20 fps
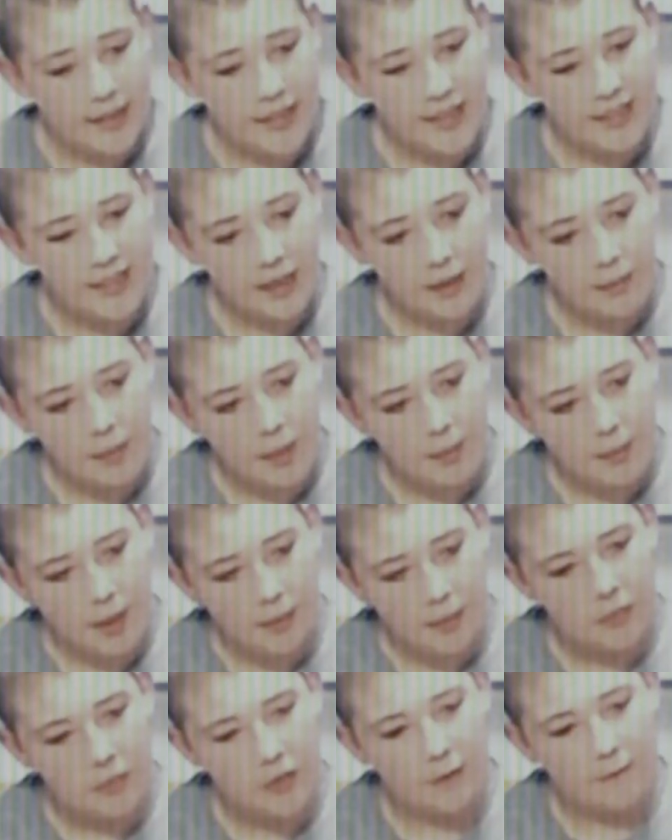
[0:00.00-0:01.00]
can you tell my
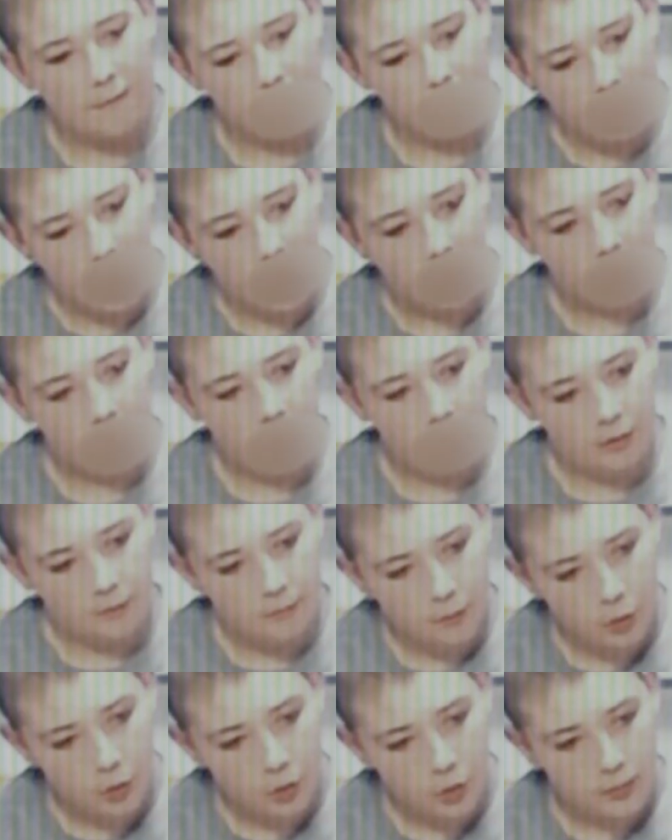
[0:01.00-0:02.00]
mum to
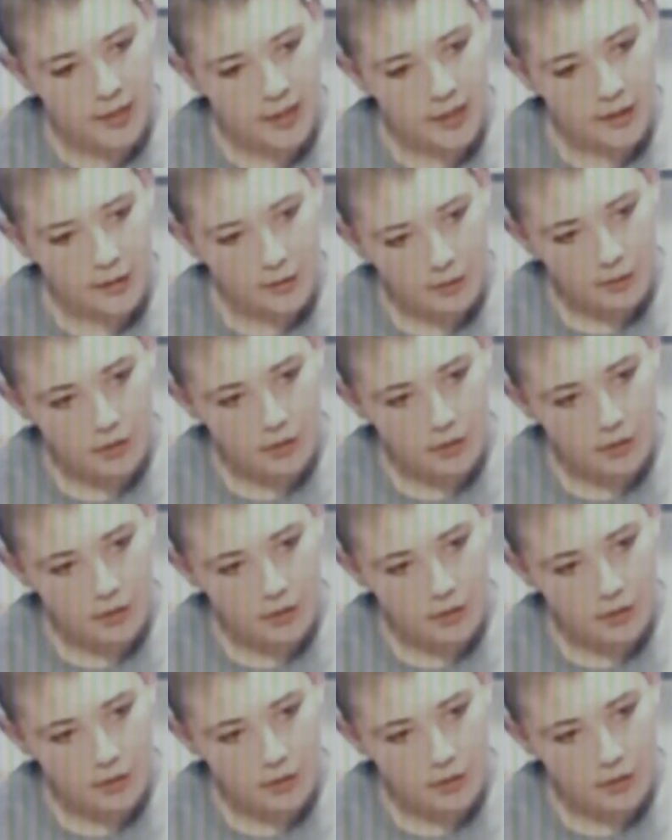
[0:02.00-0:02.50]
off for me?